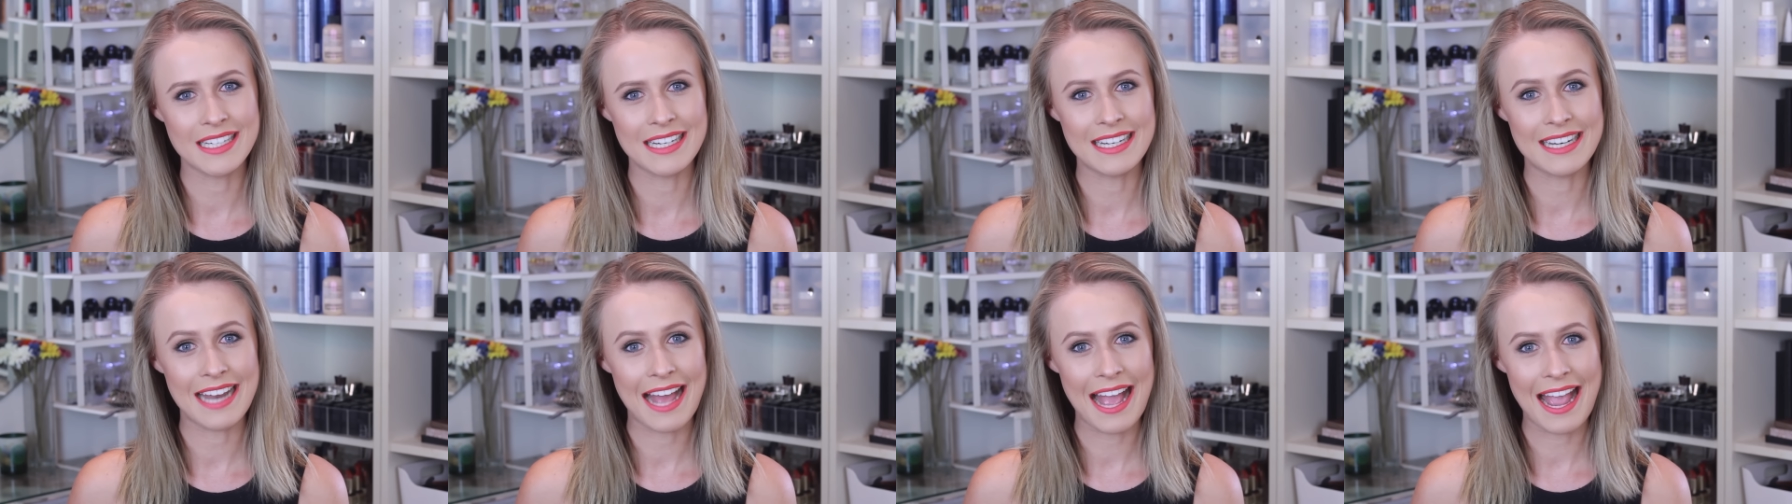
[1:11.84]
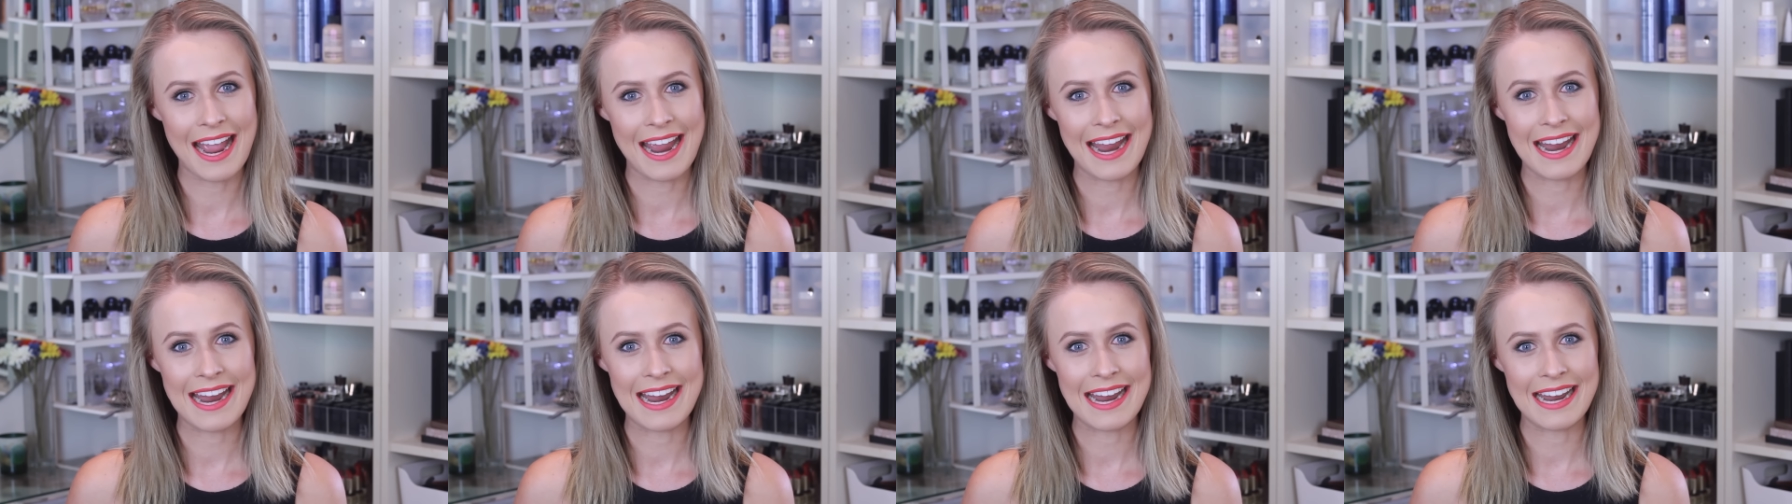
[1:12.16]
did
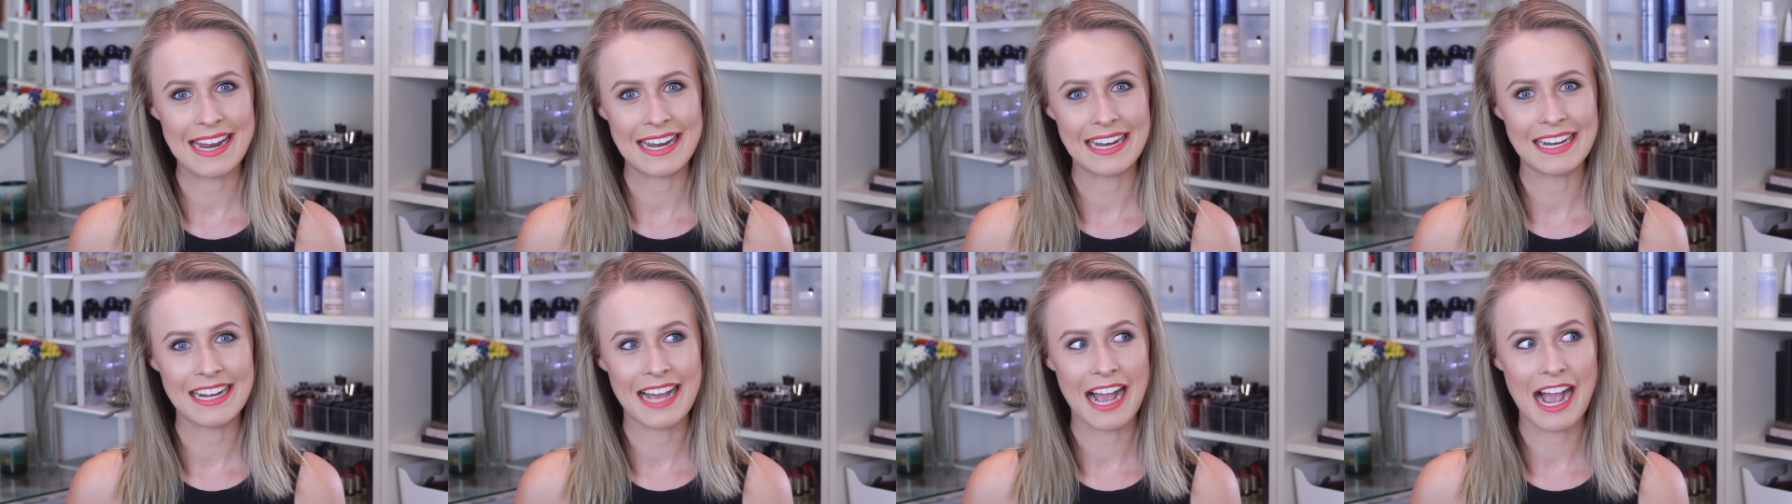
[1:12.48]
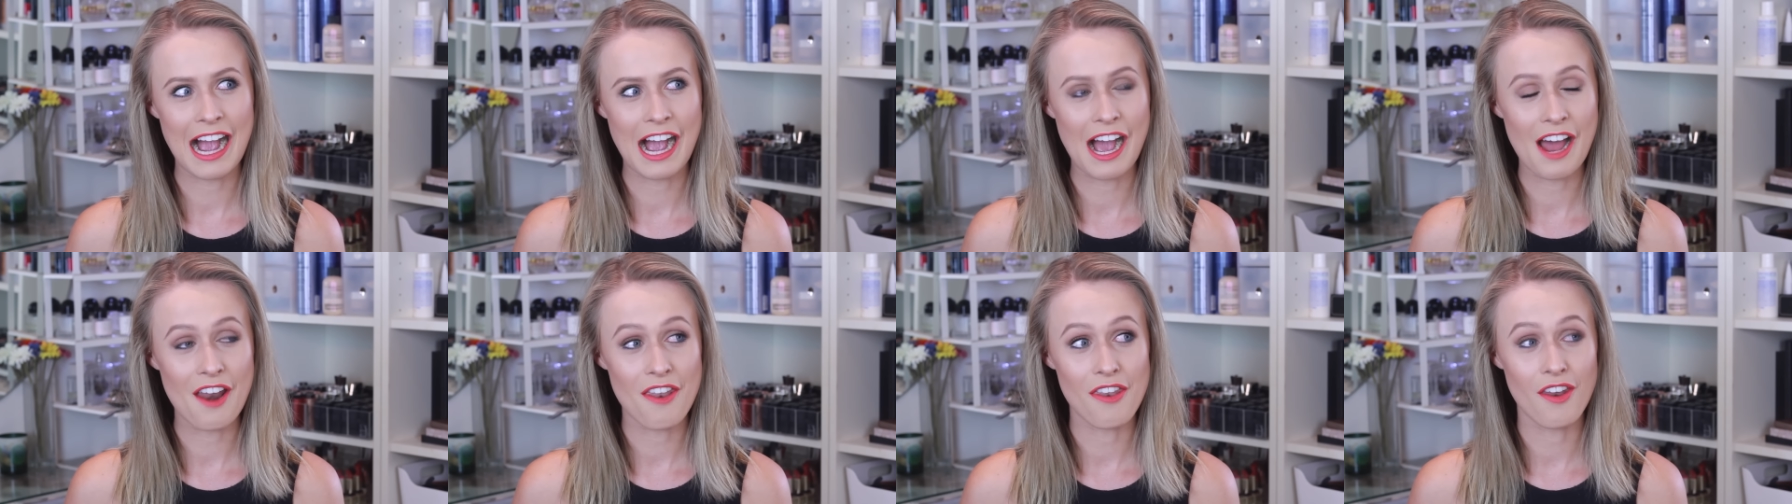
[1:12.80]
a
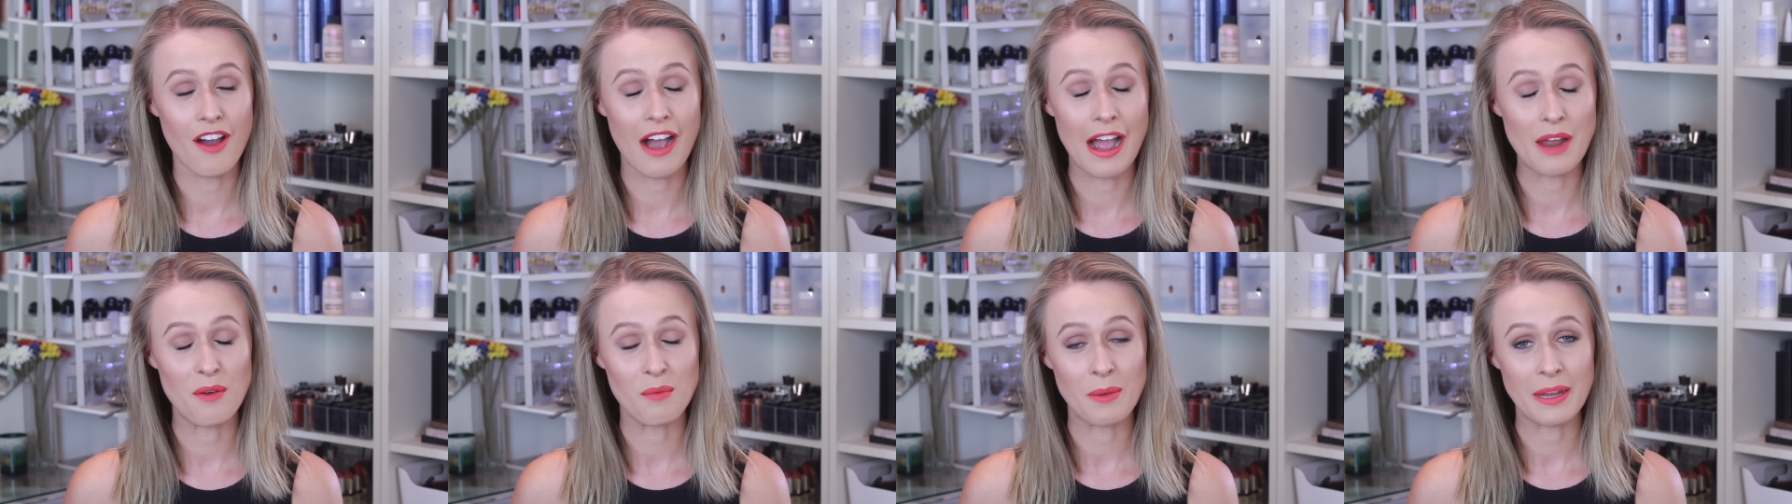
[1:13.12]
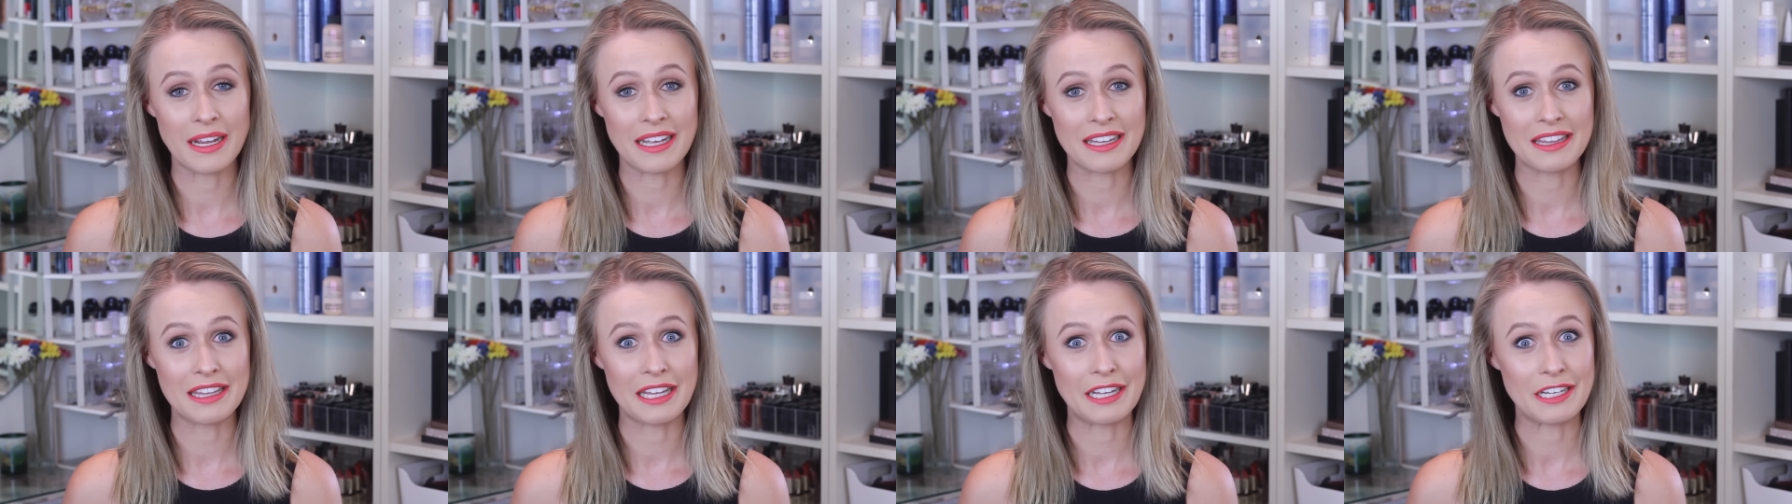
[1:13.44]

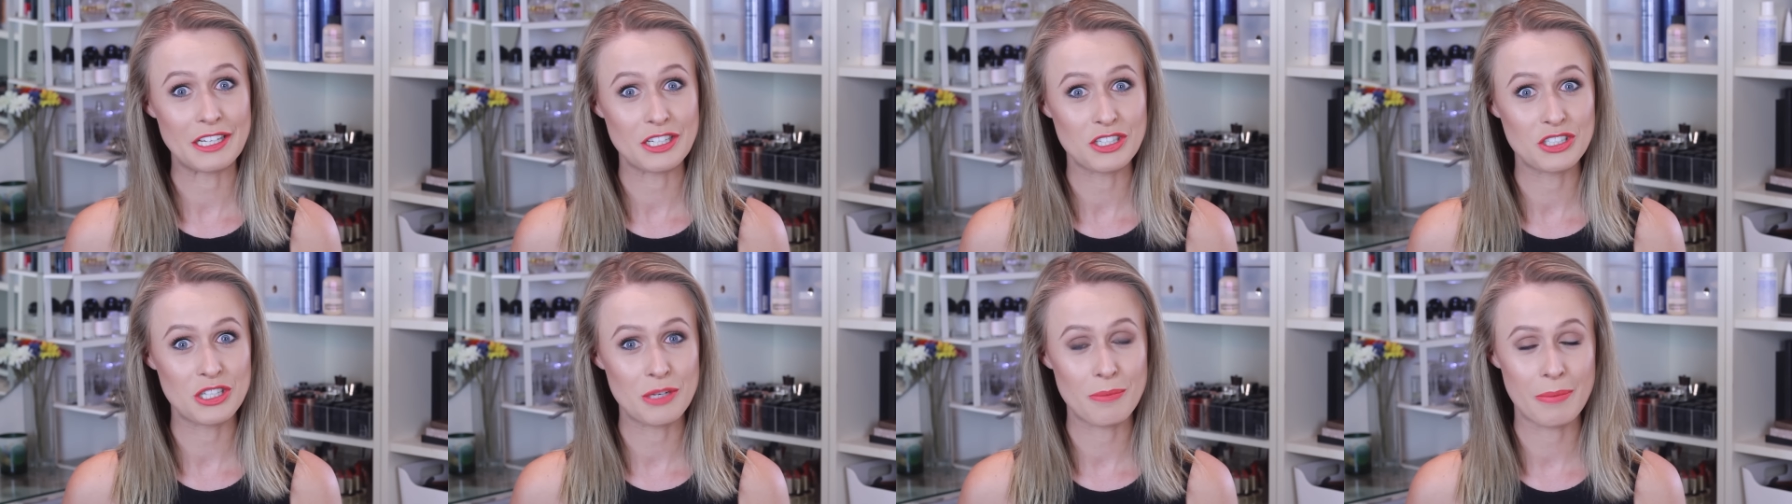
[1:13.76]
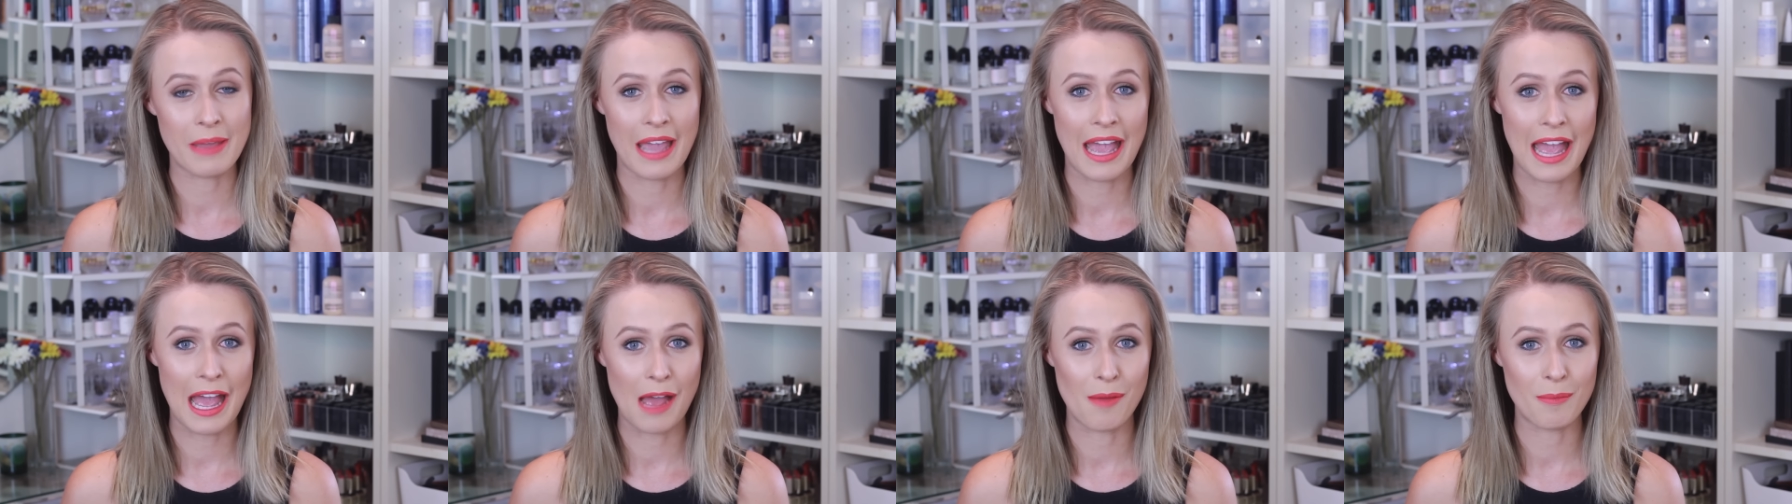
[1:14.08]
9-week
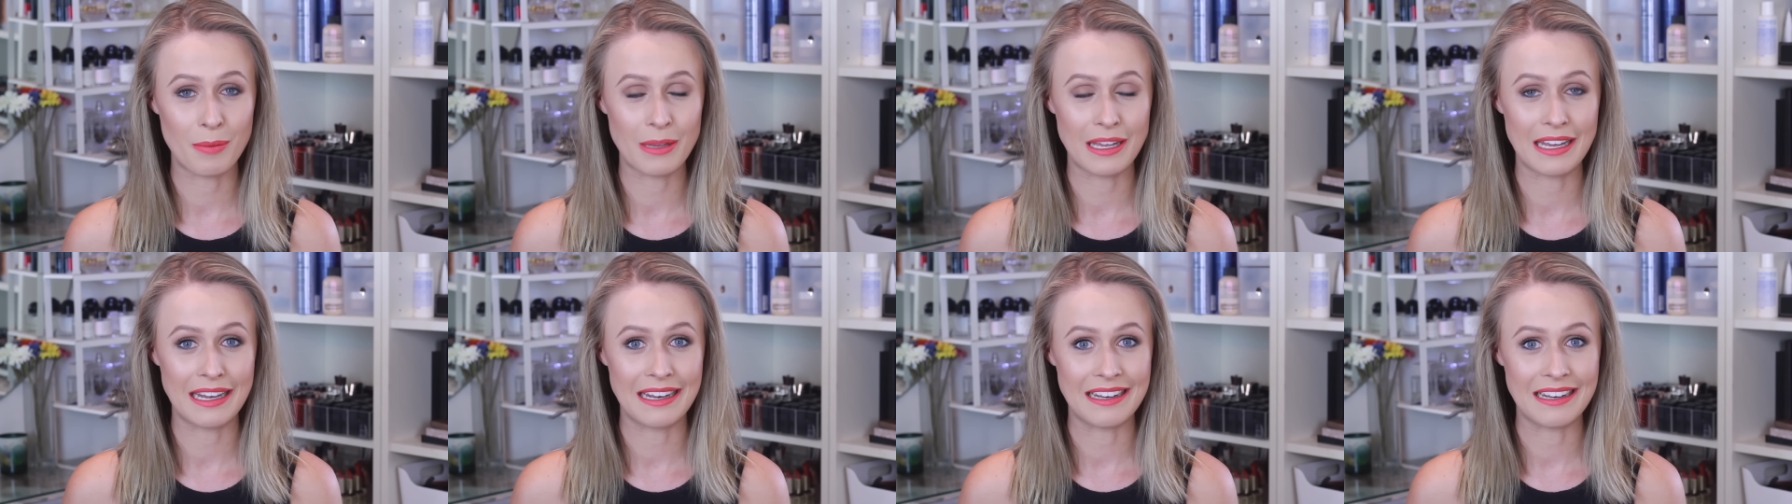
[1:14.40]
leadership camp